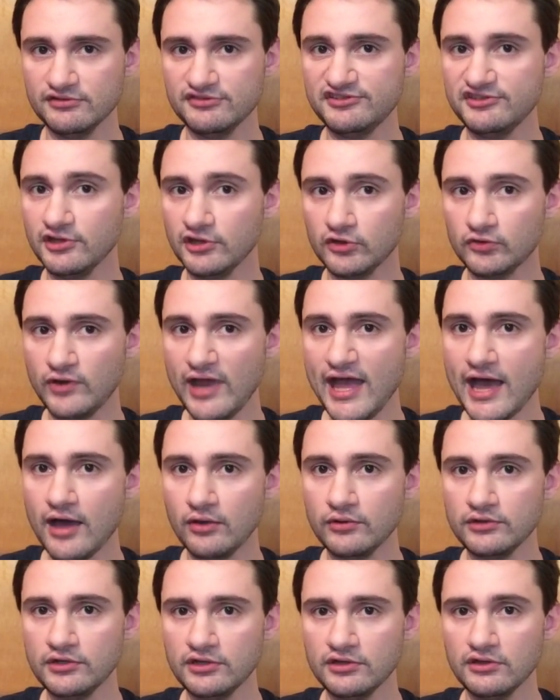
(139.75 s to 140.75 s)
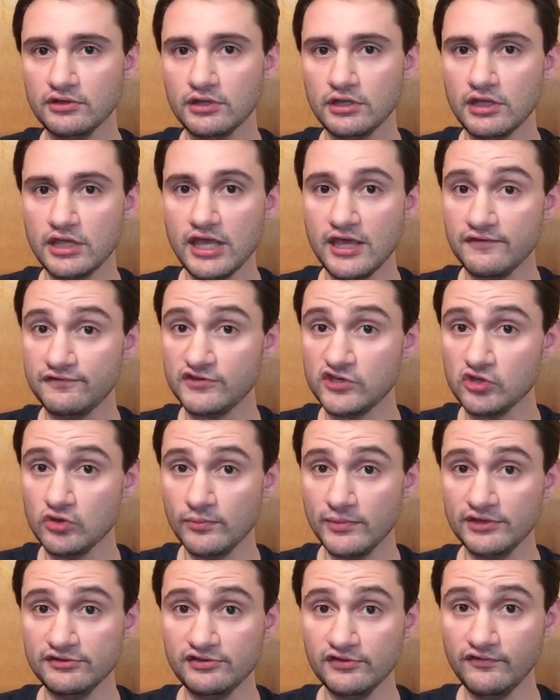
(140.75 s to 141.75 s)
still around if
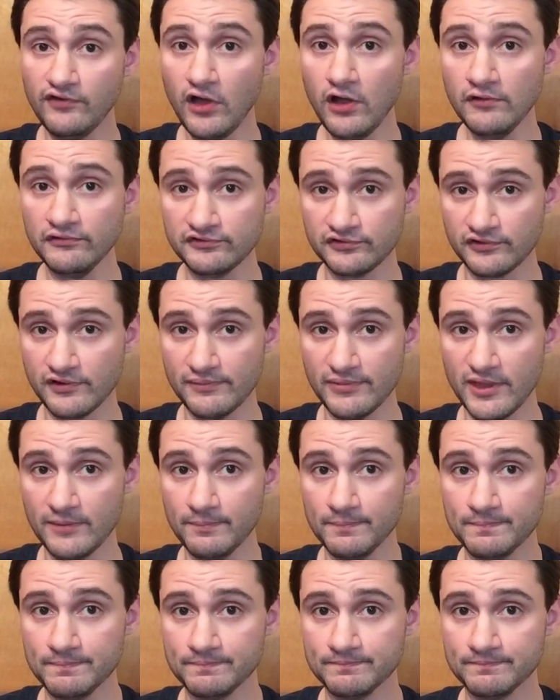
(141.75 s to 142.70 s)
humans evolved from them?